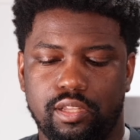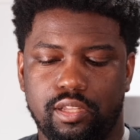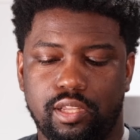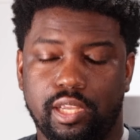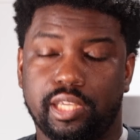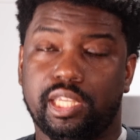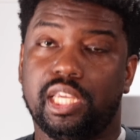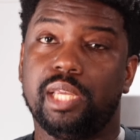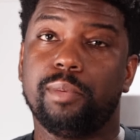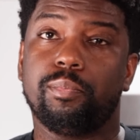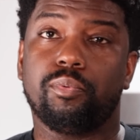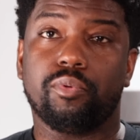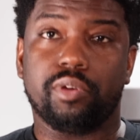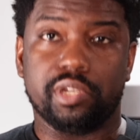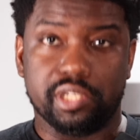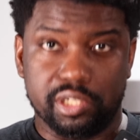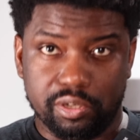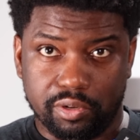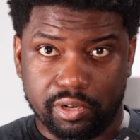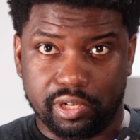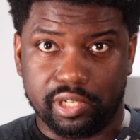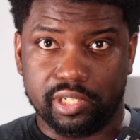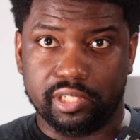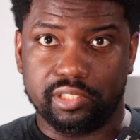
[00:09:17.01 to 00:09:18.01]
And keeping with
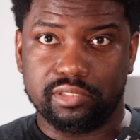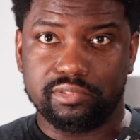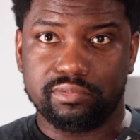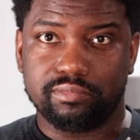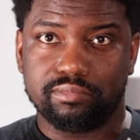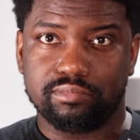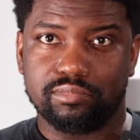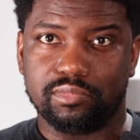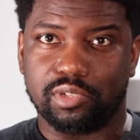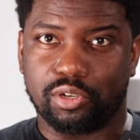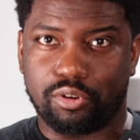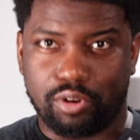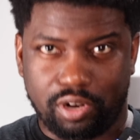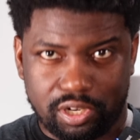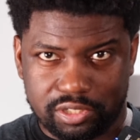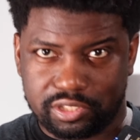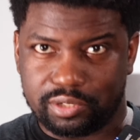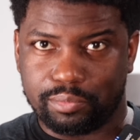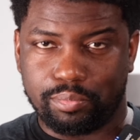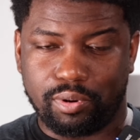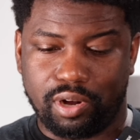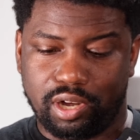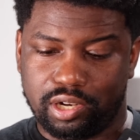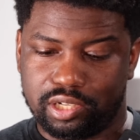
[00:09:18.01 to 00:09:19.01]
unity across
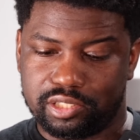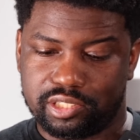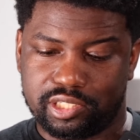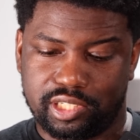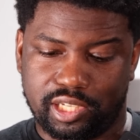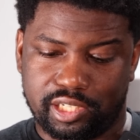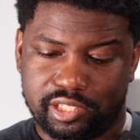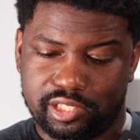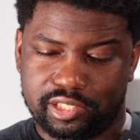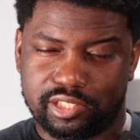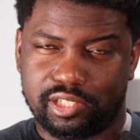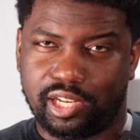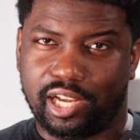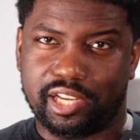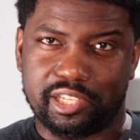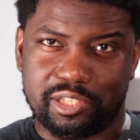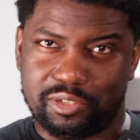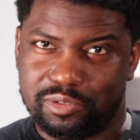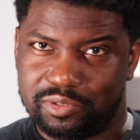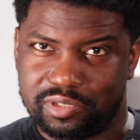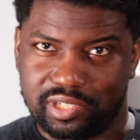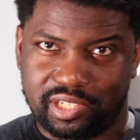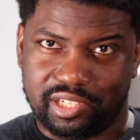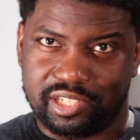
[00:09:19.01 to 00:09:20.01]
the products, because I just like
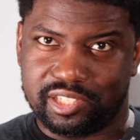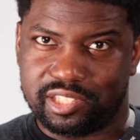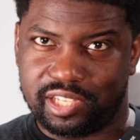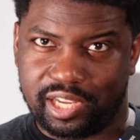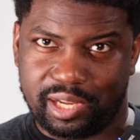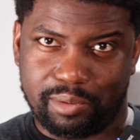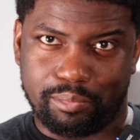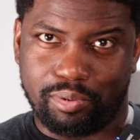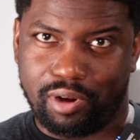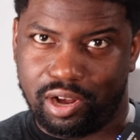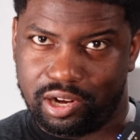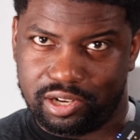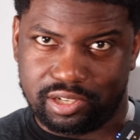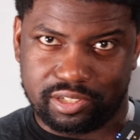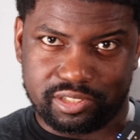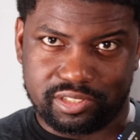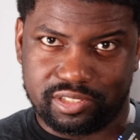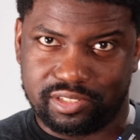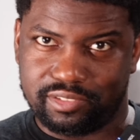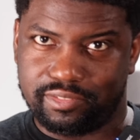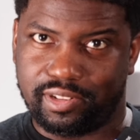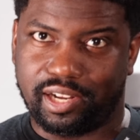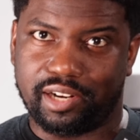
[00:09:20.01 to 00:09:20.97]
using the same products.